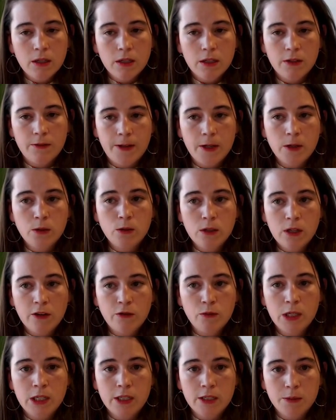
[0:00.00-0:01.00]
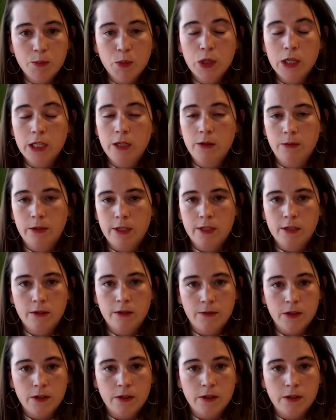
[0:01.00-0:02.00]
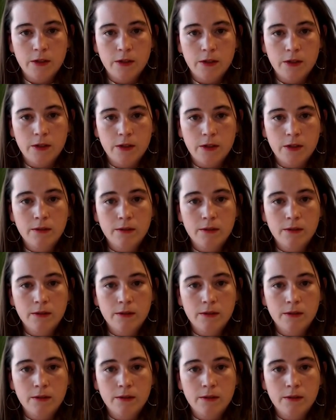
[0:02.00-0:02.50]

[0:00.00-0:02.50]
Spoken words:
The federal government is a pretty risk-averse